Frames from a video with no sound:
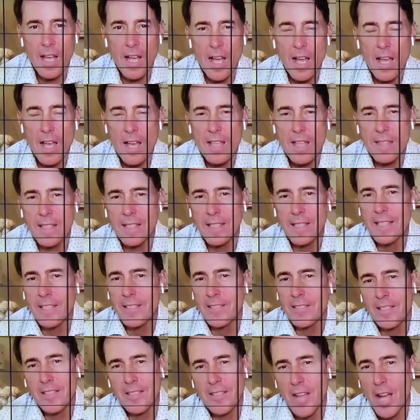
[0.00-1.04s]
Yeah. I, I
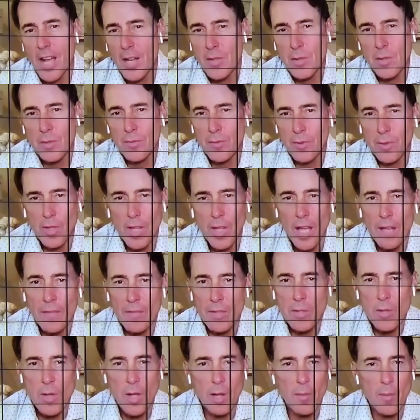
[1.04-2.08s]
think he's a Dodger for
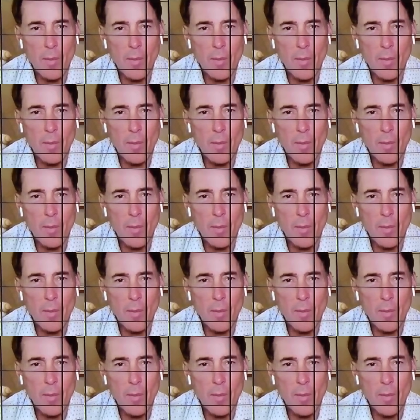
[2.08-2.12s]
life.